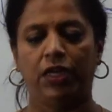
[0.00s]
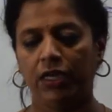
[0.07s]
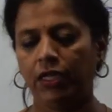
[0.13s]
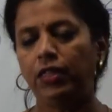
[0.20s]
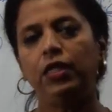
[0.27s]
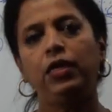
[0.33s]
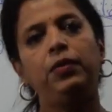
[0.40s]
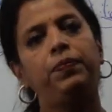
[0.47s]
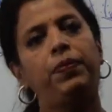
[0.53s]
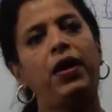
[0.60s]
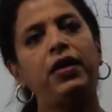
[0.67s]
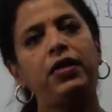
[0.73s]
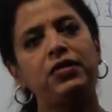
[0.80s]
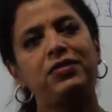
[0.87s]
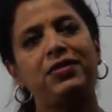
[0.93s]
Anything
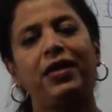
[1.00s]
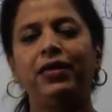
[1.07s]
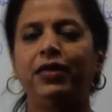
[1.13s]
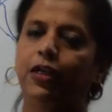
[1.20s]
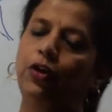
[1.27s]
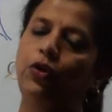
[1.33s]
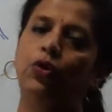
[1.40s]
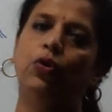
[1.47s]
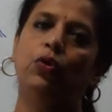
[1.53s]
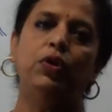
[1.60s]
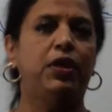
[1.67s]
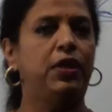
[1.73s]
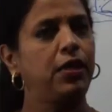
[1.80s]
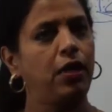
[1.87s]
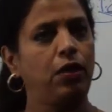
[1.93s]
part is cut and grown,
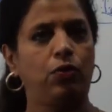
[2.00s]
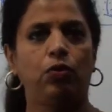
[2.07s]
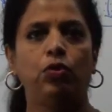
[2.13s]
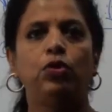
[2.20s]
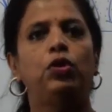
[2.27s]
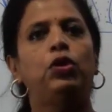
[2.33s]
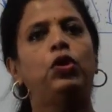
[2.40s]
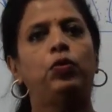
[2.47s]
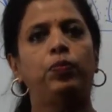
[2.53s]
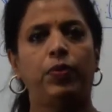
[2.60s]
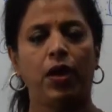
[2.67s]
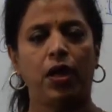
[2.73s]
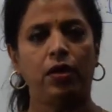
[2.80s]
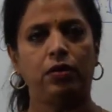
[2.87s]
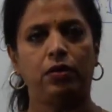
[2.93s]
it can grow into new
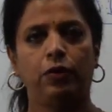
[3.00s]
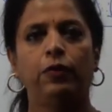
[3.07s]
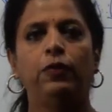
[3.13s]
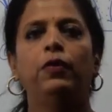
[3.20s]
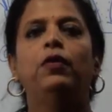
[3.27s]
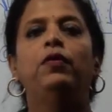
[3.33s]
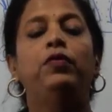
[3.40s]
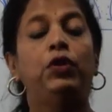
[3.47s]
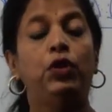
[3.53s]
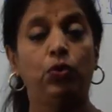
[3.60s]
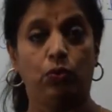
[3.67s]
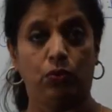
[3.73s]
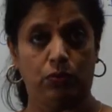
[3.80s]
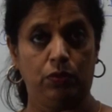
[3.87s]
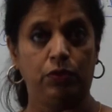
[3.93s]
plant,
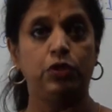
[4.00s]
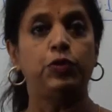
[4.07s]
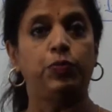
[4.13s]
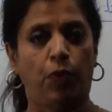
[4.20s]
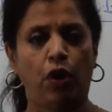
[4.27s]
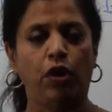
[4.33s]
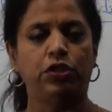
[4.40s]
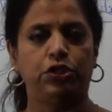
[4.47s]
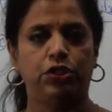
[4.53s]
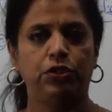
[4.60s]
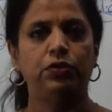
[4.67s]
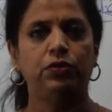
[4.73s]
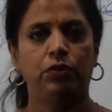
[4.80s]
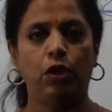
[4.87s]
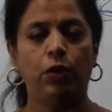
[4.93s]
new sponge,
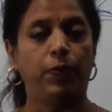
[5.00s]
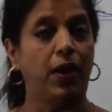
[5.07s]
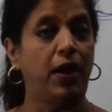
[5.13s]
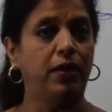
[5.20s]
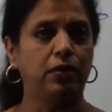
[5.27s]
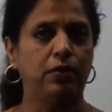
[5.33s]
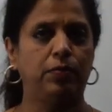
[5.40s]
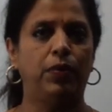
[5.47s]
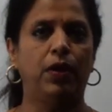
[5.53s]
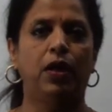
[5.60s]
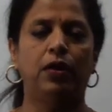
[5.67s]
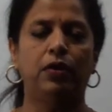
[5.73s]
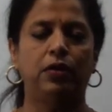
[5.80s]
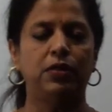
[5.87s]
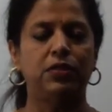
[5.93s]
not plant,
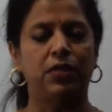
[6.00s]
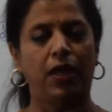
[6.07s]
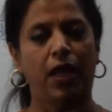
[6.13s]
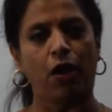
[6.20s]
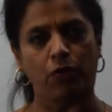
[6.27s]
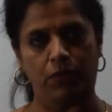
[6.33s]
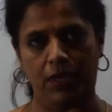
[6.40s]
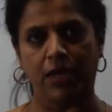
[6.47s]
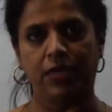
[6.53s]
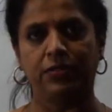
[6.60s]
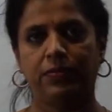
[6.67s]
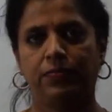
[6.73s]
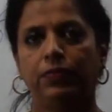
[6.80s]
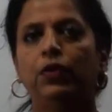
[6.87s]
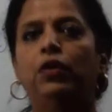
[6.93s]
it's an organism.